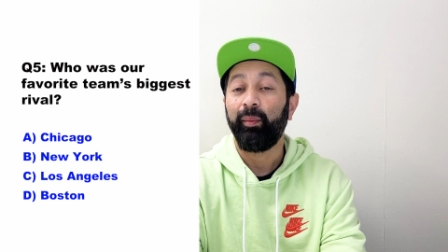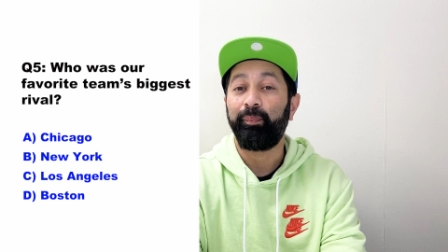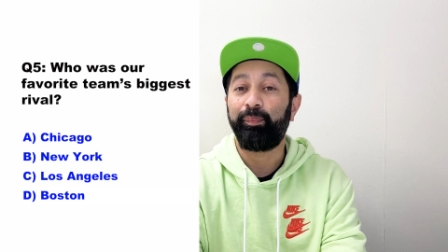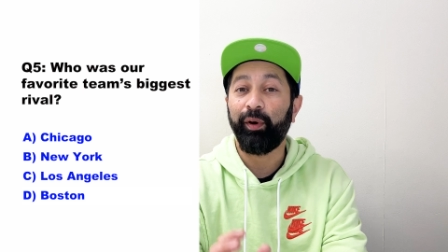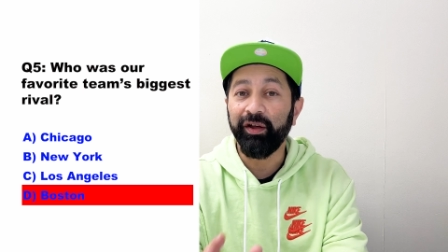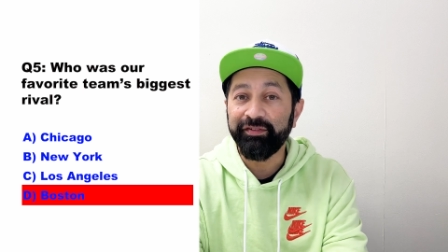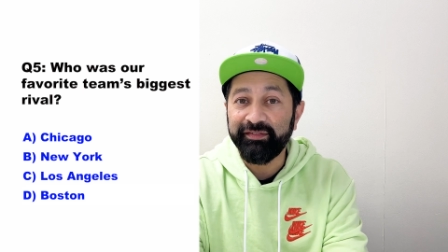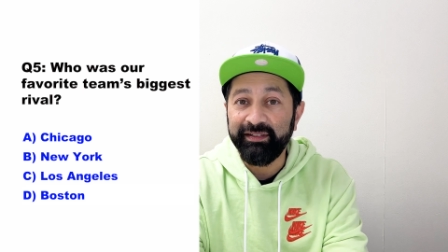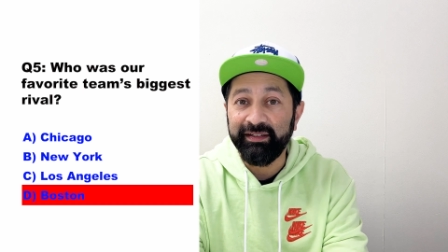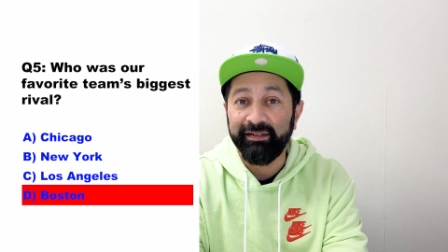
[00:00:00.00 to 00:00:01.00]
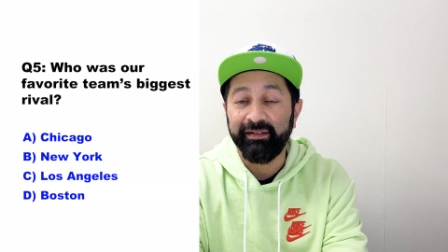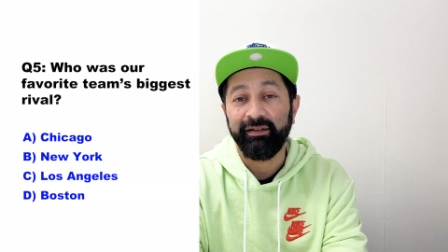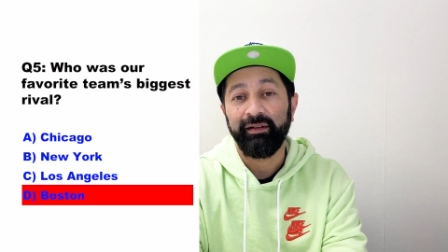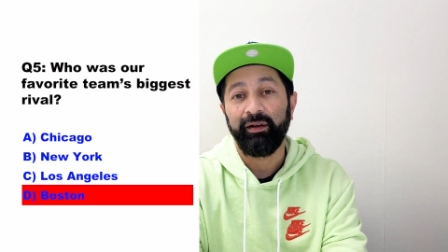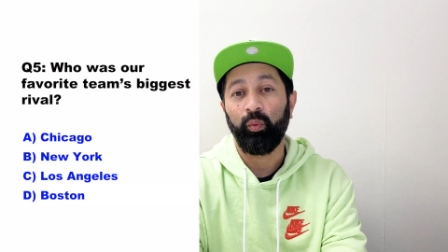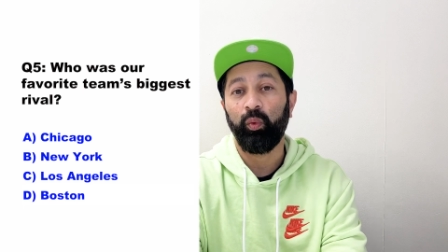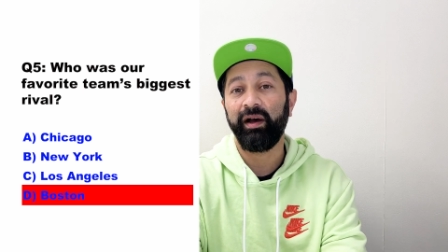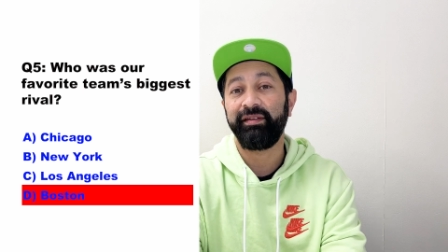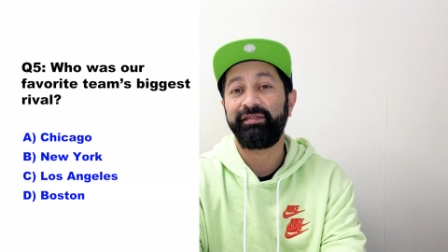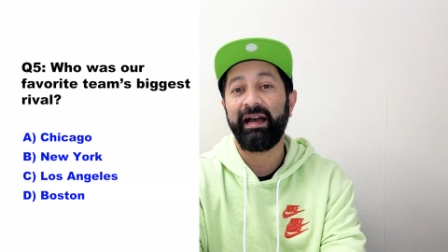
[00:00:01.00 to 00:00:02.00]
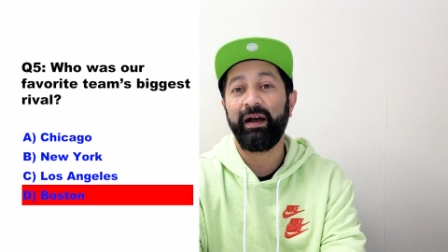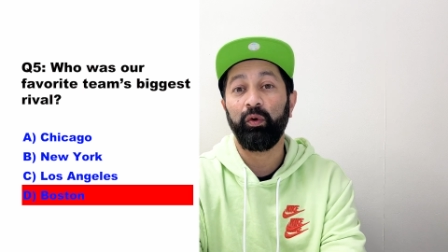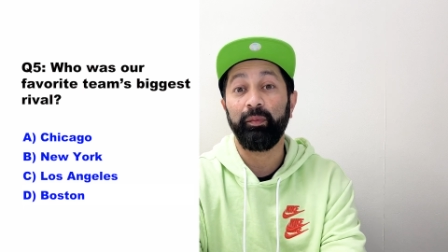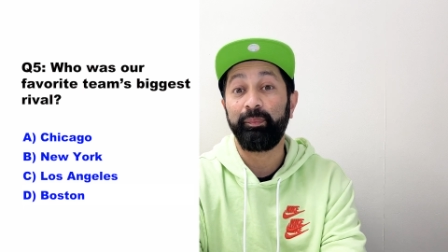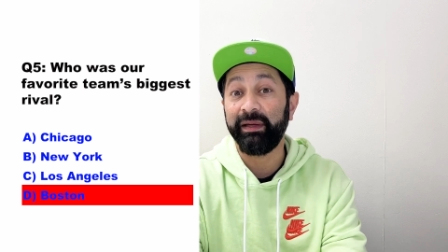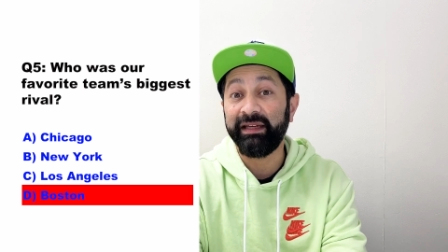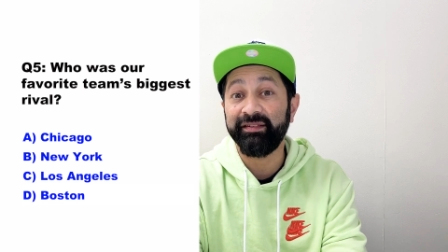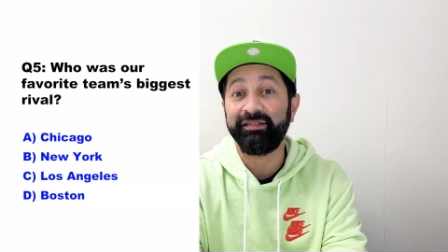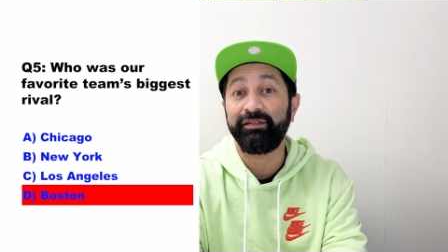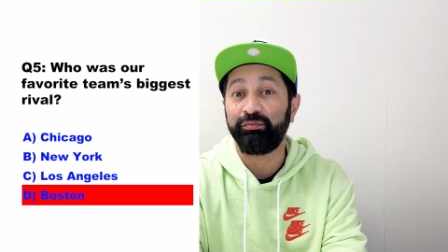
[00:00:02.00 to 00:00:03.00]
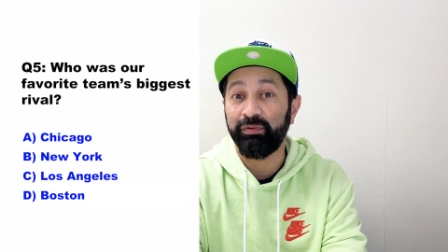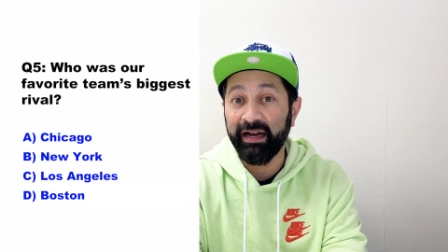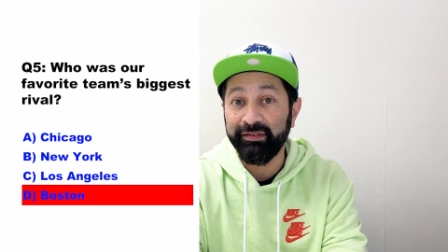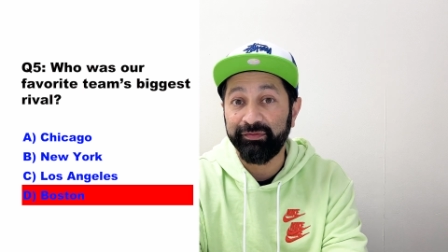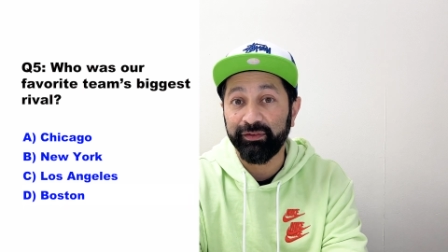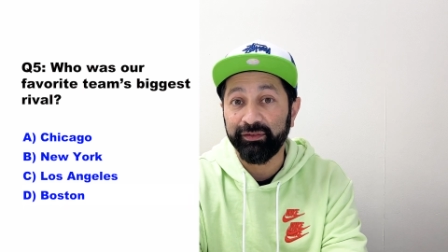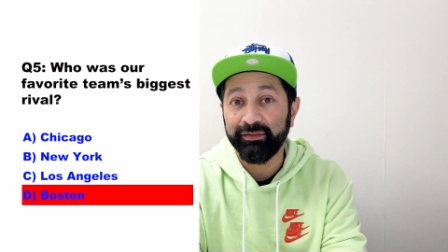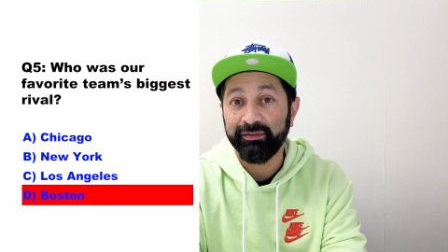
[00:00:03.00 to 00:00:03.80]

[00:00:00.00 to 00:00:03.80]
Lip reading: Boston was our biggest rival.